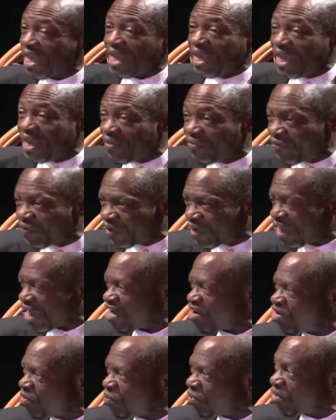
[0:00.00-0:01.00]
in the
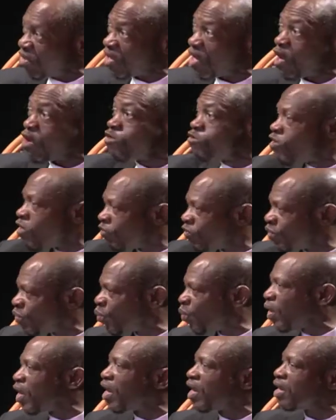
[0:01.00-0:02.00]
Caribbean, around the
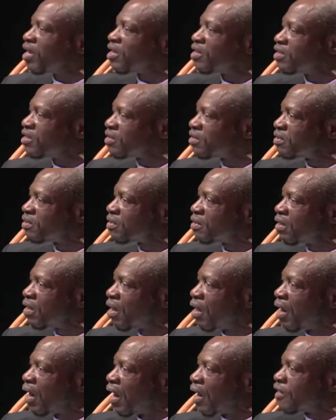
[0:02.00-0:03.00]
world,
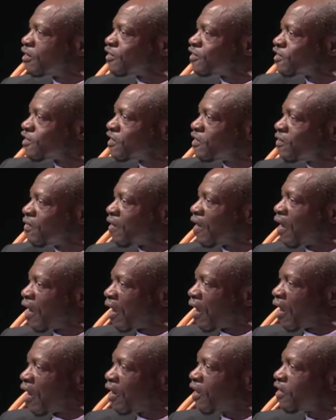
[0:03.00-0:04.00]
and say they
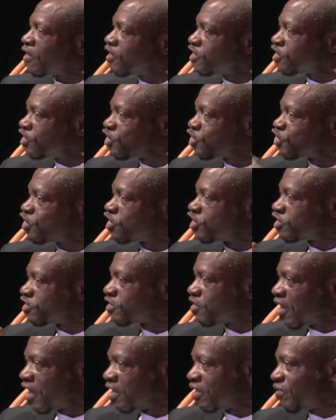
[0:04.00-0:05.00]
are
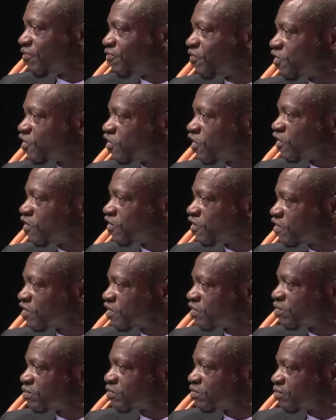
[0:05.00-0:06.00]
Kittitians and
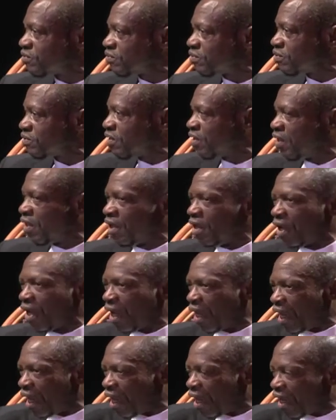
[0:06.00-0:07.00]
Nevisians.
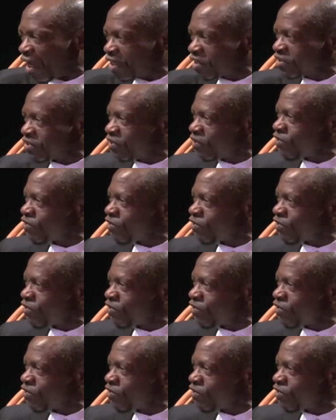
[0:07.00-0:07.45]
Ask the